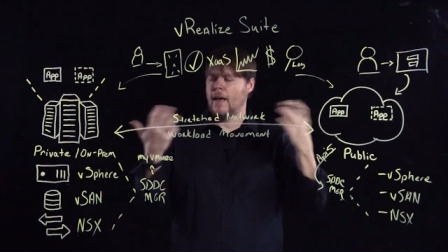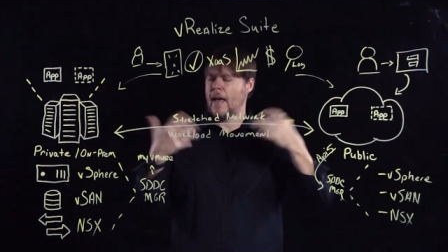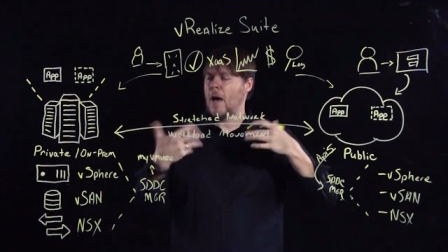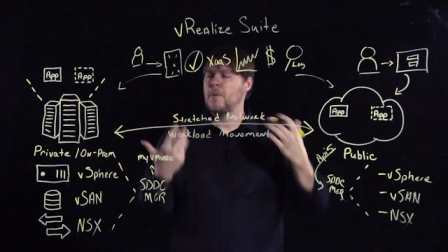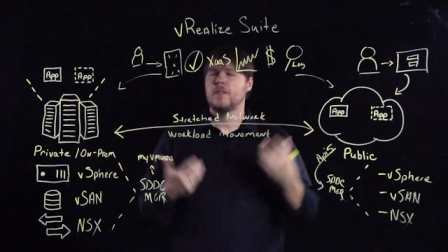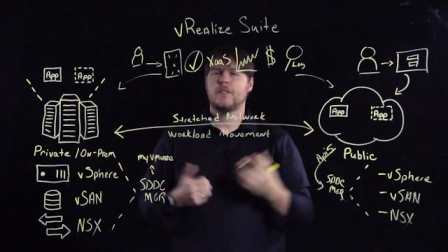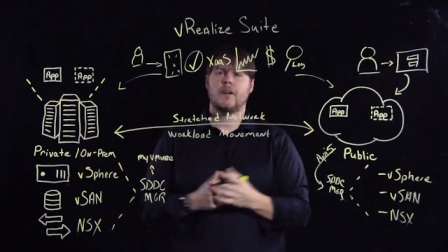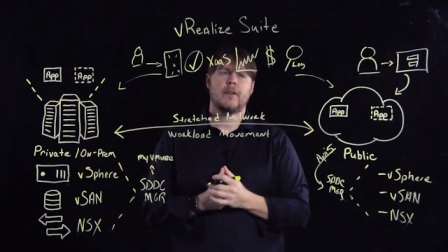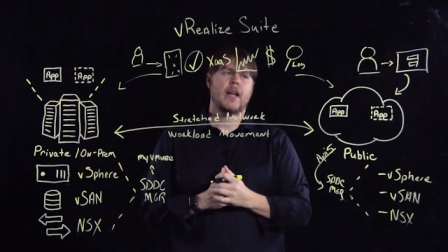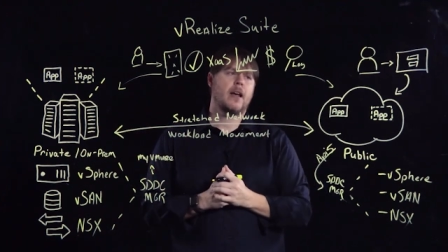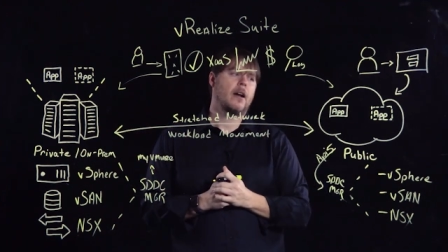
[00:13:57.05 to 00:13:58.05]
happens in
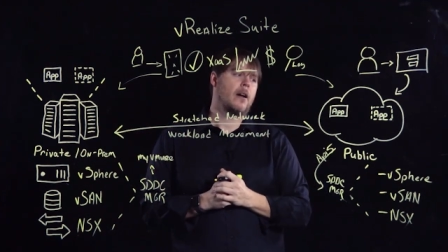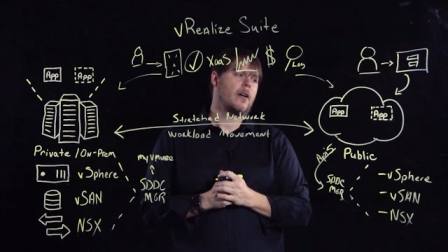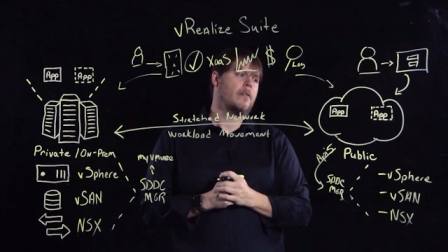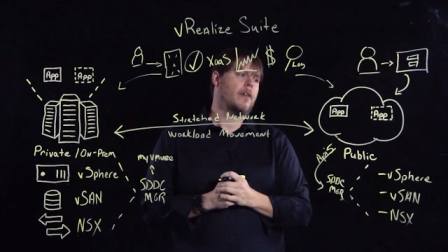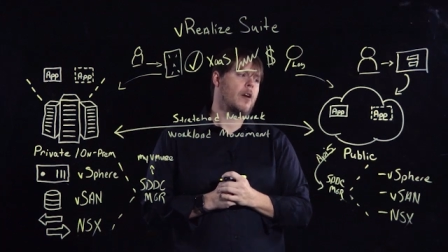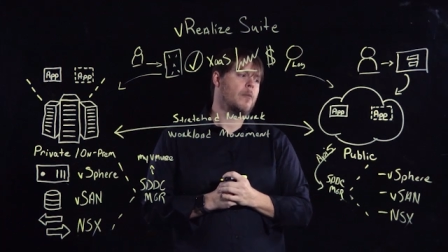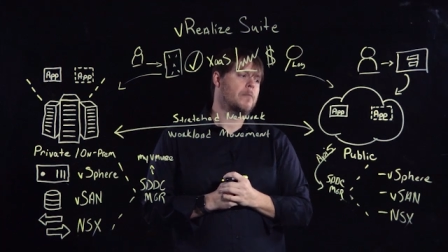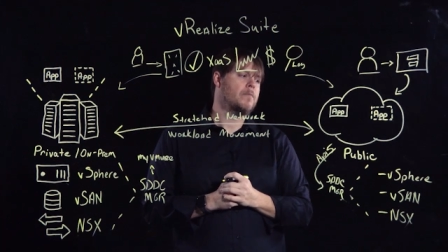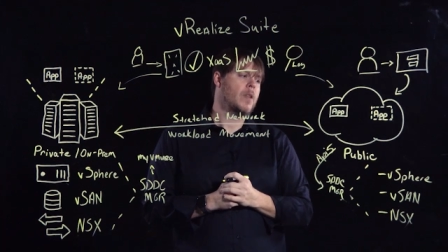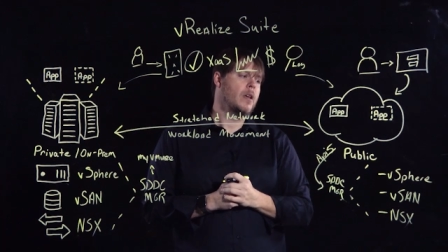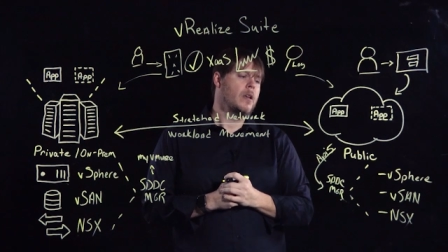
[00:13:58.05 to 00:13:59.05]
our environment.
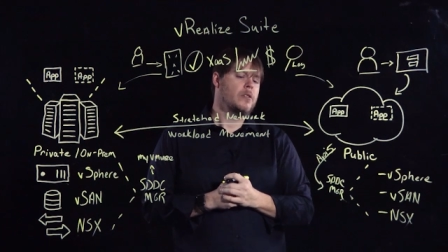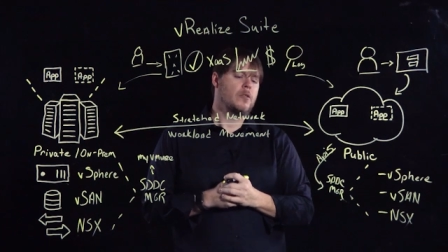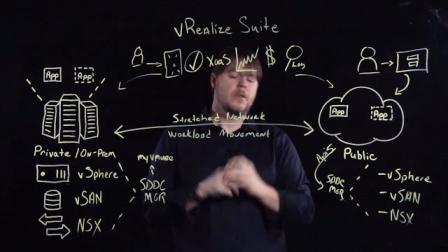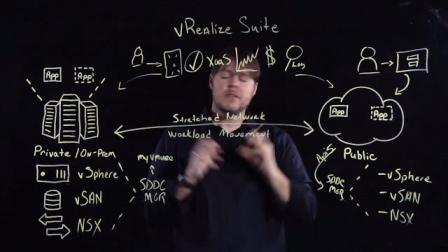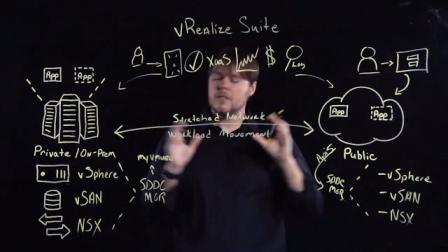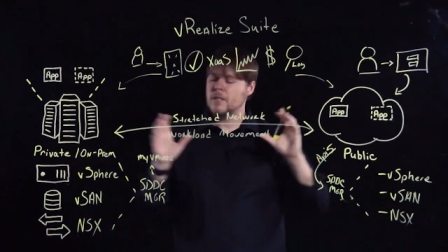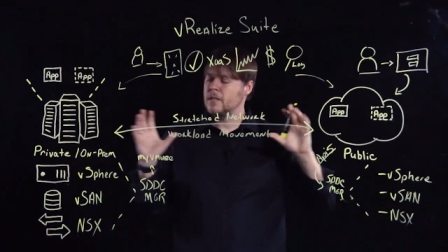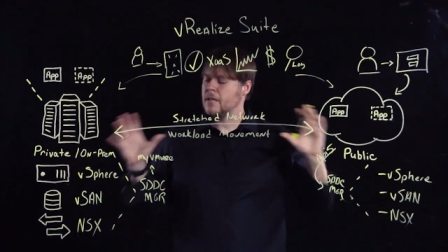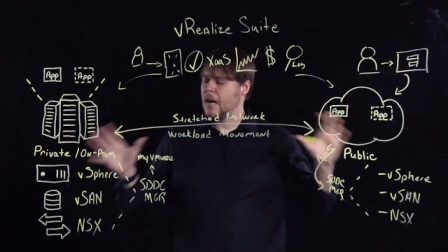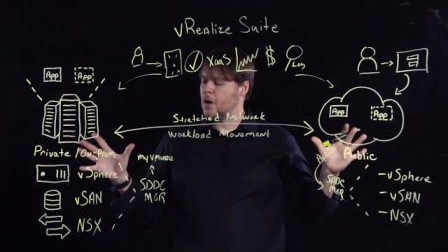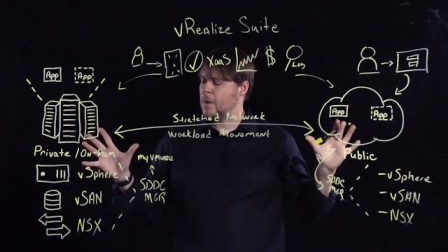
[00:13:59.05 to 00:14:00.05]
So this is the
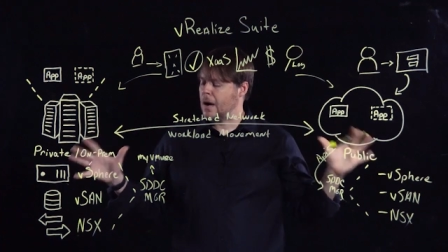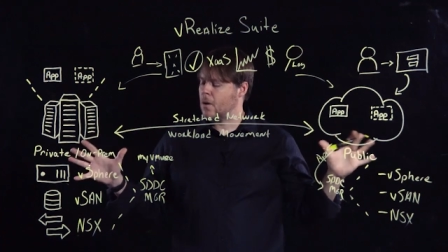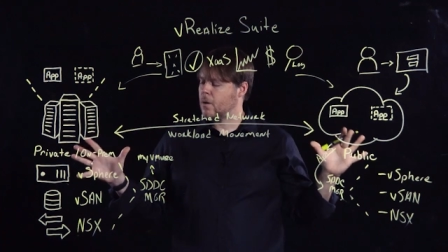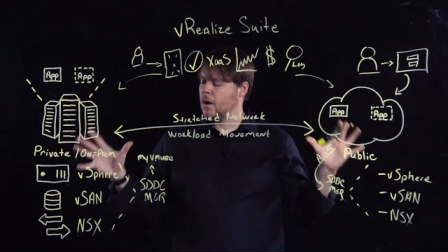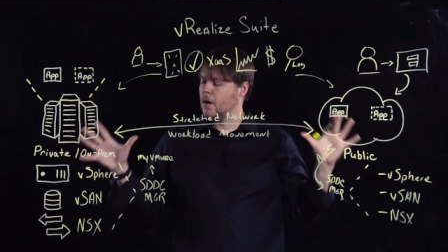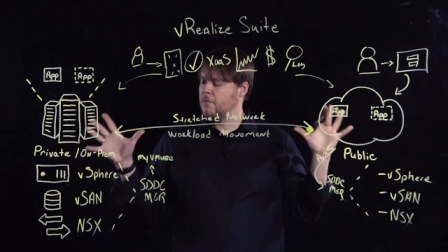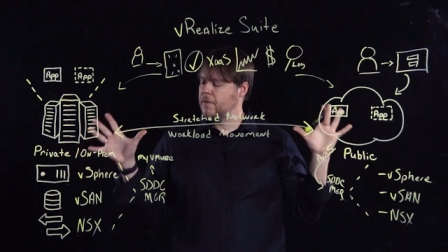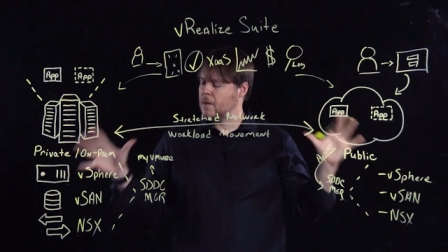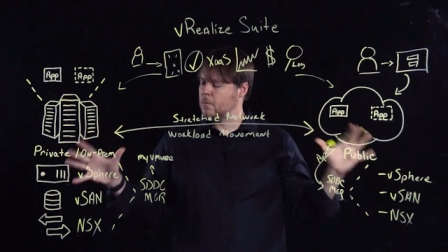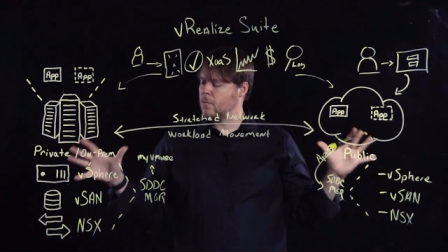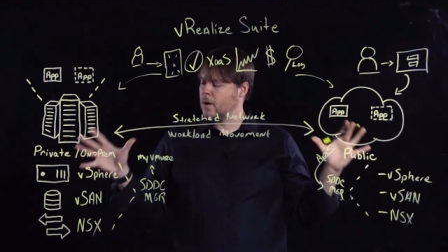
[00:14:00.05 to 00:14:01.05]
entire power of
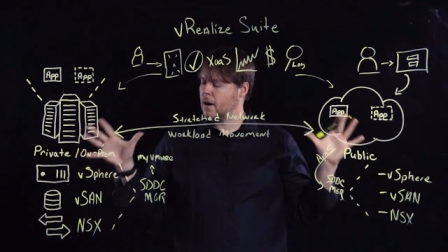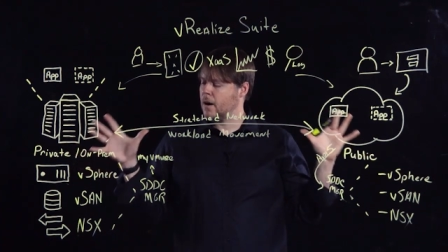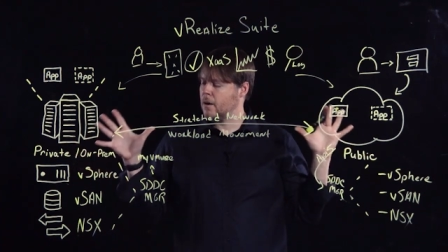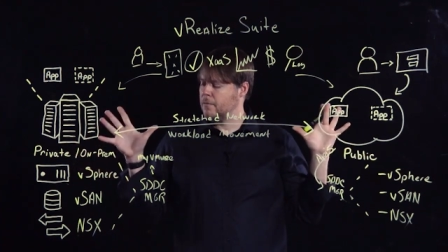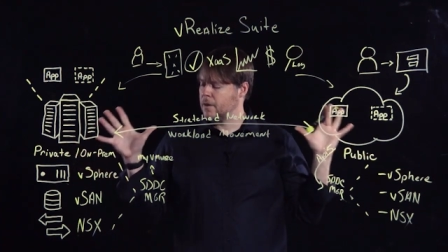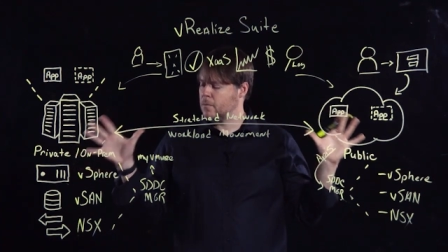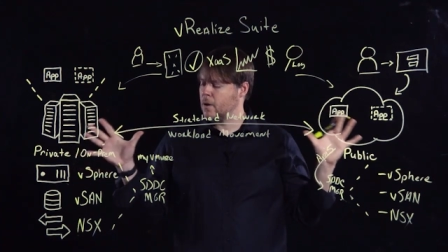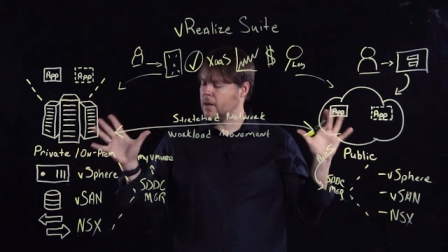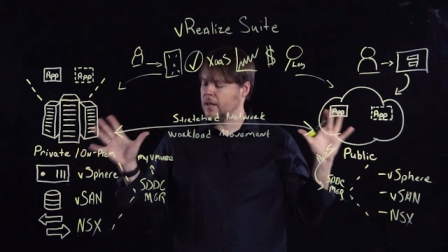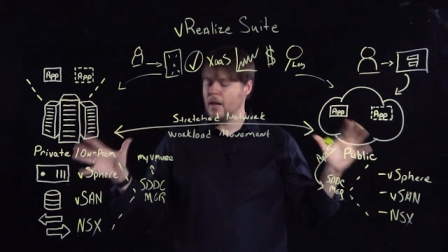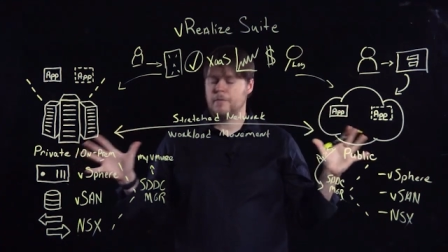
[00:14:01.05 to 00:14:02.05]

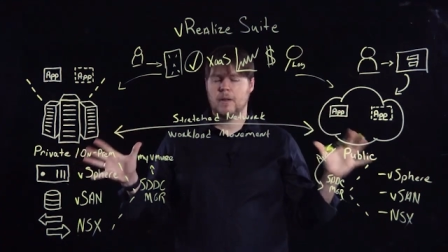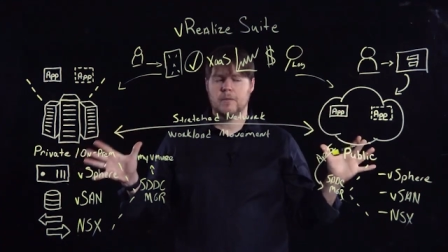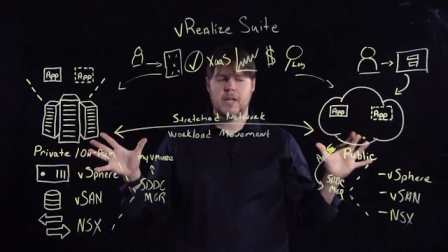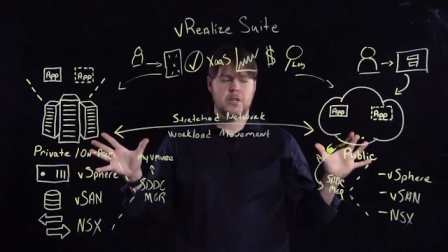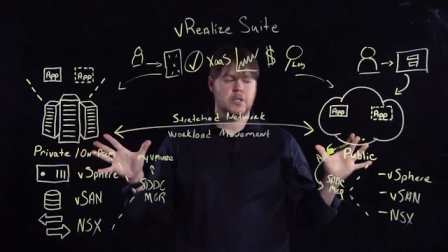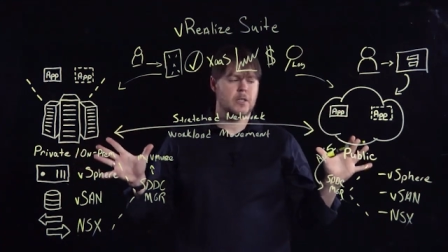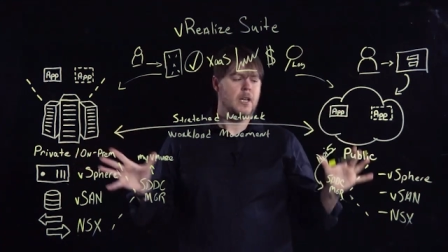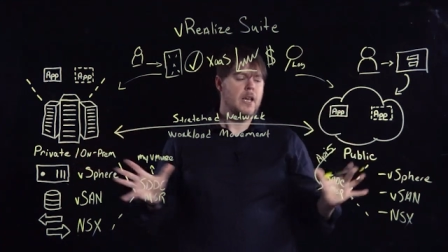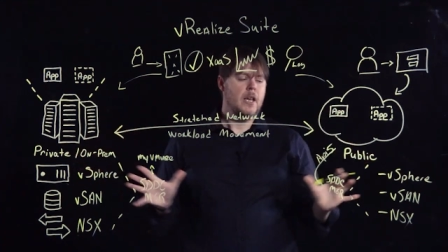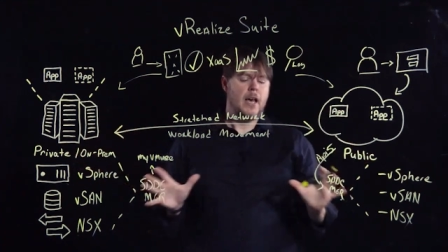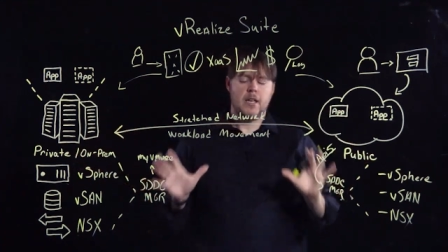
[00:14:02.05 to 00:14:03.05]
VMware Cloud Foundation,
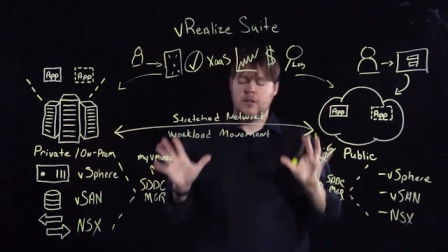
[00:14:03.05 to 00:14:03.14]
a